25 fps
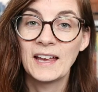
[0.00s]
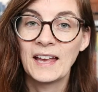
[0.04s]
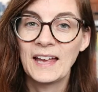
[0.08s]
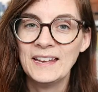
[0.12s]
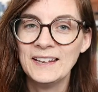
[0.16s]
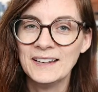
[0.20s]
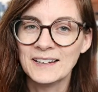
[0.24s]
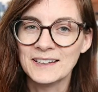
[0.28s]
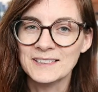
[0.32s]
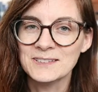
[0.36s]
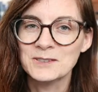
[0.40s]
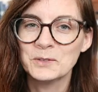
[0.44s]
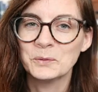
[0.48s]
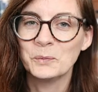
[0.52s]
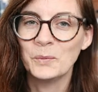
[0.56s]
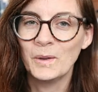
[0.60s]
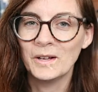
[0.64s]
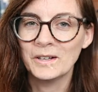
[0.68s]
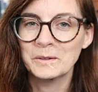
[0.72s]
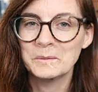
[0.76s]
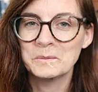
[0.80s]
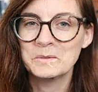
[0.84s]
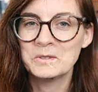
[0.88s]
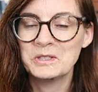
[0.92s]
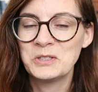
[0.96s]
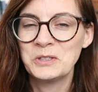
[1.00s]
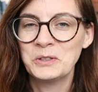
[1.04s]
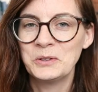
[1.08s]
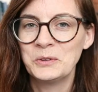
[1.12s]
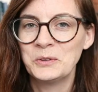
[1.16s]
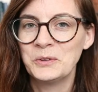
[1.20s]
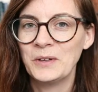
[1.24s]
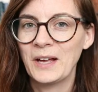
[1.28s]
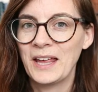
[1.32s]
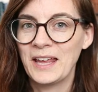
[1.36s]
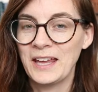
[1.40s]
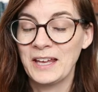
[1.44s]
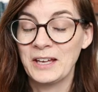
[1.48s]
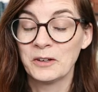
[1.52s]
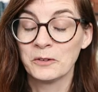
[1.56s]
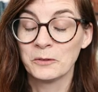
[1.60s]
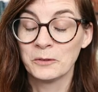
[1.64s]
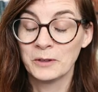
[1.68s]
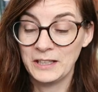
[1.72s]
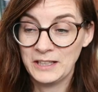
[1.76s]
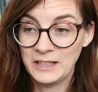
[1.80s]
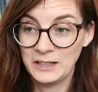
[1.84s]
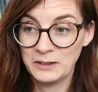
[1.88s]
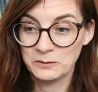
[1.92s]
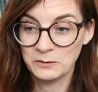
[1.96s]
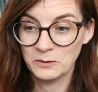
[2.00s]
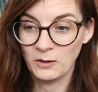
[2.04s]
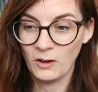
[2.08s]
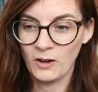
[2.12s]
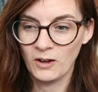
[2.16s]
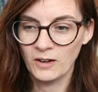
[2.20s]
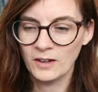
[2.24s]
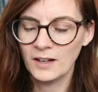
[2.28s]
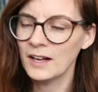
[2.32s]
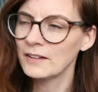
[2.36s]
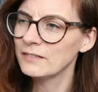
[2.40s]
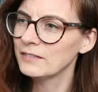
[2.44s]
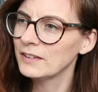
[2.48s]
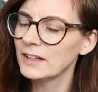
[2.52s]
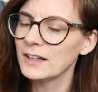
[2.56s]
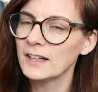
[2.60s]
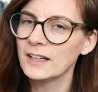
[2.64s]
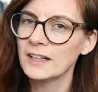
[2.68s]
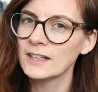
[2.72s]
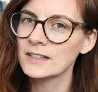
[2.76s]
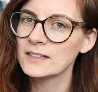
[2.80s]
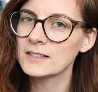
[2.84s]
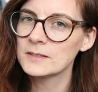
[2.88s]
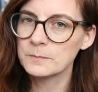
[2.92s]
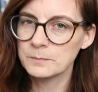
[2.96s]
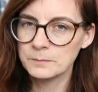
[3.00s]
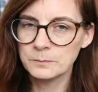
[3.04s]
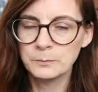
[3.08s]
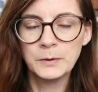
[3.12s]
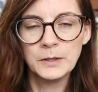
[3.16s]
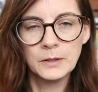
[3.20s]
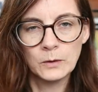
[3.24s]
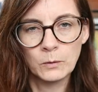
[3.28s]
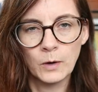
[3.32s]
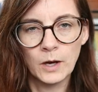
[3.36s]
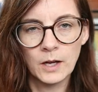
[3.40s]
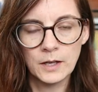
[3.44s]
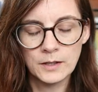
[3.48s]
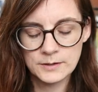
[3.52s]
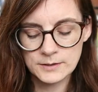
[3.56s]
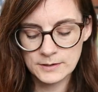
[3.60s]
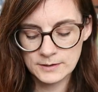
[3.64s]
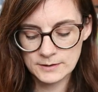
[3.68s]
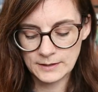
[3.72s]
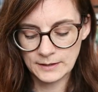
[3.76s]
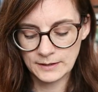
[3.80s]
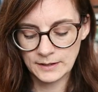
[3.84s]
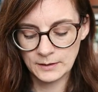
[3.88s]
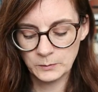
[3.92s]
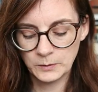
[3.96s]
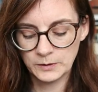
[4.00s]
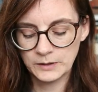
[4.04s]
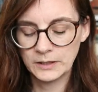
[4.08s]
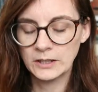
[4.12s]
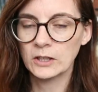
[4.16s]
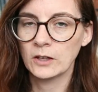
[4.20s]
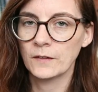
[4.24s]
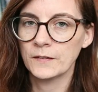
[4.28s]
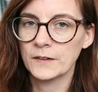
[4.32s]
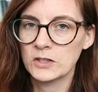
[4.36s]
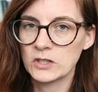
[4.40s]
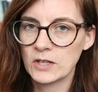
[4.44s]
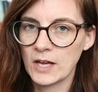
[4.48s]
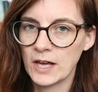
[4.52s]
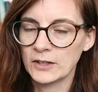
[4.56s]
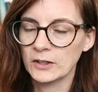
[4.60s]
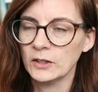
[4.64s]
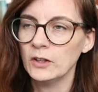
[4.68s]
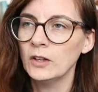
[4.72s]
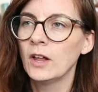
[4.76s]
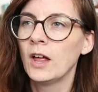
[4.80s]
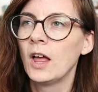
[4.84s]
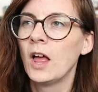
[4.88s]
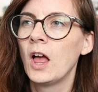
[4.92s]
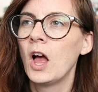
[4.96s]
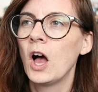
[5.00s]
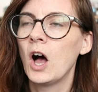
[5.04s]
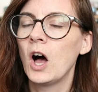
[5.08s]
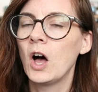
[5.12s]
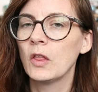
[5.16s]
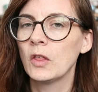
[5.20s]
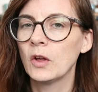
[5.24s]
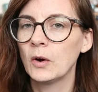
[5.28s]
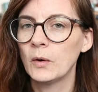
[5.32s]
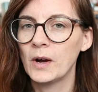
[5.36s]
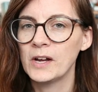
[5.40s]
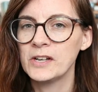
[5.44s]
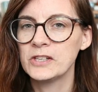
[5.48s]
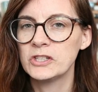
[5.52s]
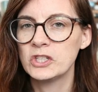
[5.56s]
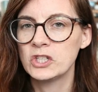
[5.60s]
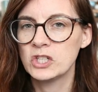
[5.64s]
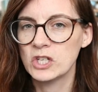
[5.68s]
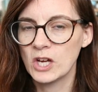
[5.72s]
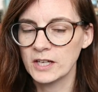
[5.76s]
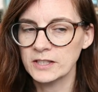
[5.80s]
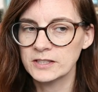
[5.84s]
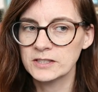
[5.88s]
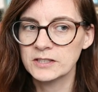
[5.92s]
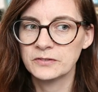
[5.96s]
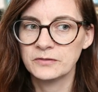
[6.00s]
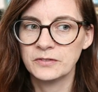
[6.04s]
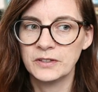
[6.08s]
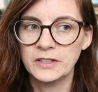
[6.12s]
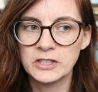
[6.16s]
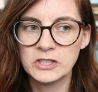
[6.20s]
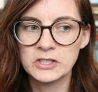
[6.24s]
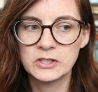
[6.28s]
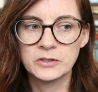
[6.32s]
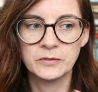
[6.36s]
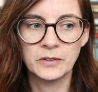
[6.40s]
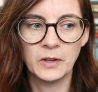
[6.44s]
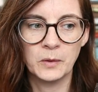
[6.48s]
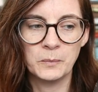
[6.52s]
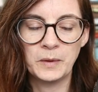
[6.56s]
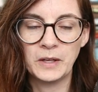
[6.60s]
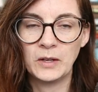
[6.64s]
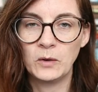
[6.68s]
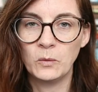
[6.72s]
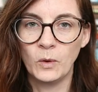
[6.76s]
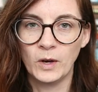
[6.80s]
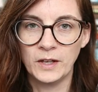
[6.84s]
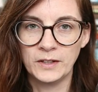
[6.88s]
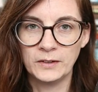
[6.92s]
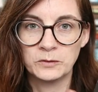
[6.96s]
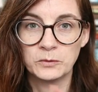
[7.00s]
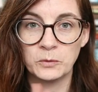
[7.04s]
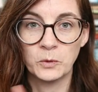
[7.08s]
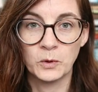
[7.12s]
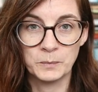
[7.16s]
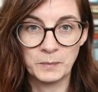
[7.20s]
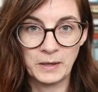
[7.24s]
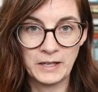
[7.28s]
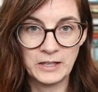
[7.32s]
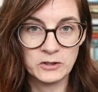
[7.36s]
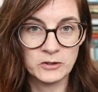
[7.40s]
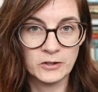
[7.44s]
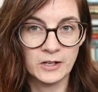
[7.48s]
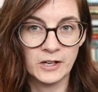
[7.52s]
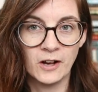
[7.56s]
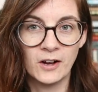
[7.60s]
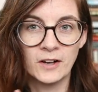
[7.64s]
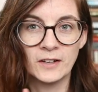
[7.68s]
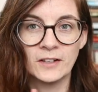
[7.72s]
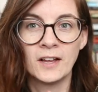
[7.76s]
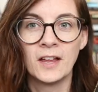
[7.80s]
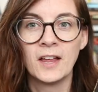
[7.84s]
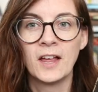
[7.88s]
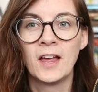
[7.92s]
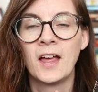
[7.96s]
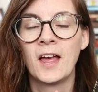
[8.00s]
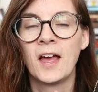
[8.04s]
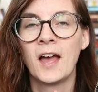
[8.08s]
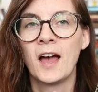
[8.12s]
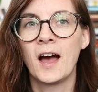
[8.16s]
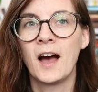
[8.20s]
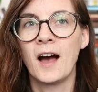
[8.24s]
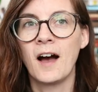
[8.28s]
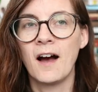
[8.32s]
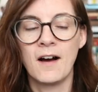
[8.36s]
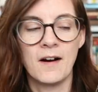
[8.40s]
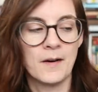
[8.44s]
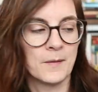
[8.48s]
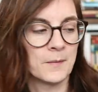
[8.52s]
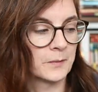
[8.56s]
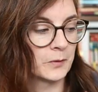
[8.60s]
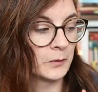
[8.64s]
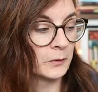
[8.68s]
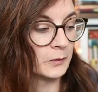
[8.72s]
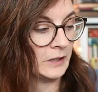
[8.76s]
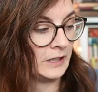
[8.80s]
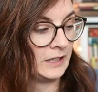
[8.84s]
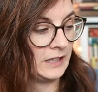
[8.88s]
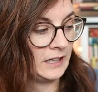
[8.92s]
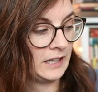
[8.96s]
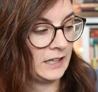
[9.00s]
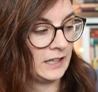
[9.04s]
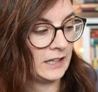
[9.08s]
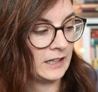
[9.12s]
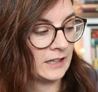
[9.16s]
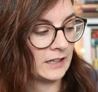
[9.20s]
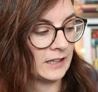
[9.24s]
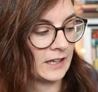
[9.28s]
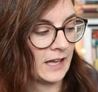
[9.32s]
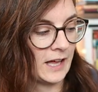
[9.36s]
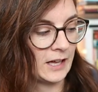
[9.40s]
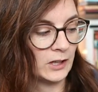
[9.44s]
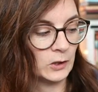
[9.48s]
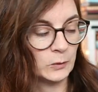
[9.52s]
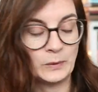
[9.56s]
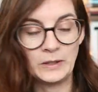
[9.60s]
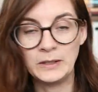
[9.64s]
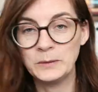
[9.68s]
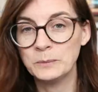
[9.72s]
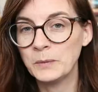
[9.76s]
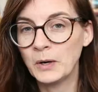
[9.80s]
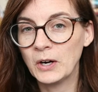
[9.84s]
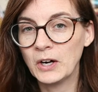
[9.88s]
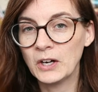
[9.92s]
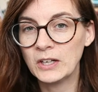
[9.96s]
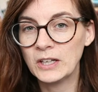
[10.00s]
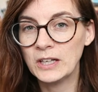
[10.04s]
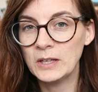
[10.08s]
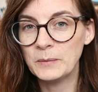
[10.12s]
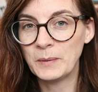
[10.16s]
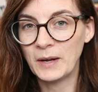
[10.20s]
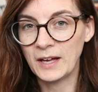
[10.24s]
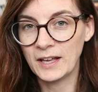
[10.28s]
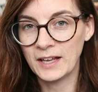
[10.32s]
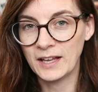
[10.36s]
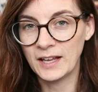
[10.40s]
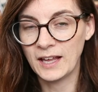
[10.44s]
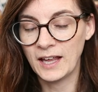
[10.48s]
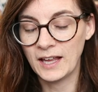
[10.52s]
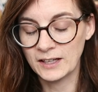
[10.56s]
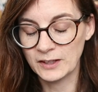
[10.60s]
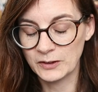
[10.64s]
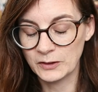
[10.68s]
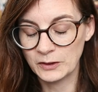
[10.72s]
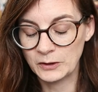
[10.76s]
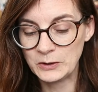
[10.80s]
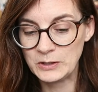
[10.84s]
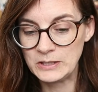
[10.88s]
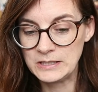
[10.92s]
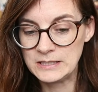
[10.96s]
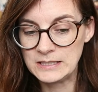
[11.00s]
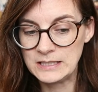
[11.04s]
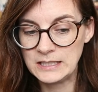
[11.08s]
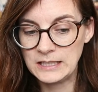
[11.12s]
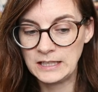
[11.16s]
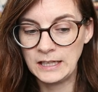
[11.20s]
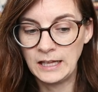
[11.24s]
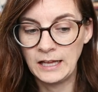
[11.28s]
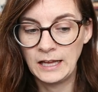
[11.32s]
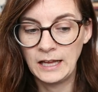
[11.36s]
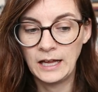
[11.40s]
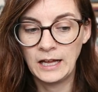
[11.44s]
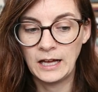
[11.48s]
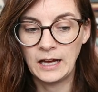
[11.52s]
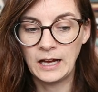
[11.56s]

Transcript: Hey guys, welcome to a reading vlog. I feel like it's been a while since I did one here on the channel, although I just finished filming one for Patreon, reading Halloween Party by Agatha Christie.